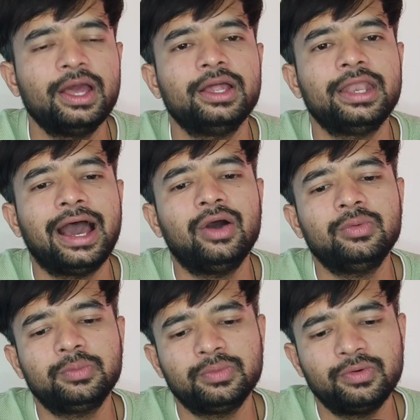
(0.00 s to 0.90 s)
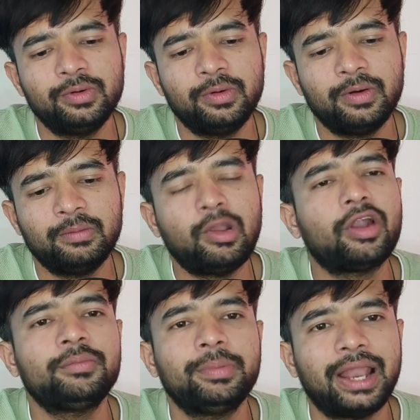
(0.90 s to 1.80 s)
Now, a lot
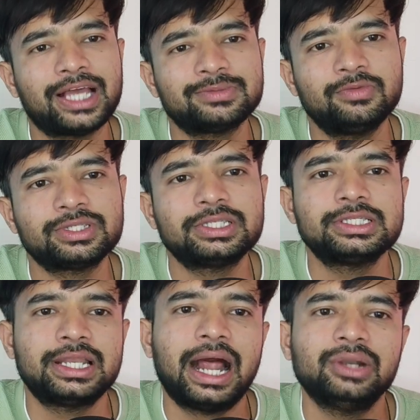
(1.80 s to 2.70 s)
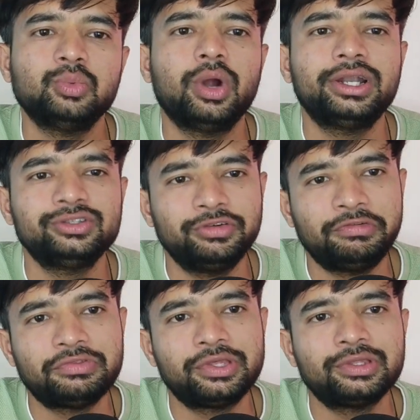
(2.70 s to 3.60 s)
of people ask me, Vasanth, is there an advantage of
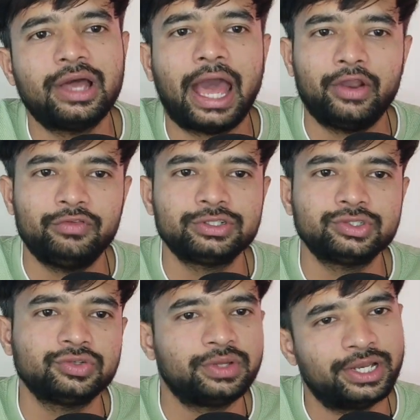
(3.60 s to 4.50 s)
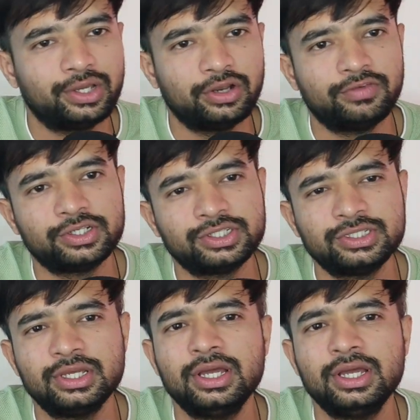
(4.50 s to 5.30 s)
using the arrow functions over regular functions?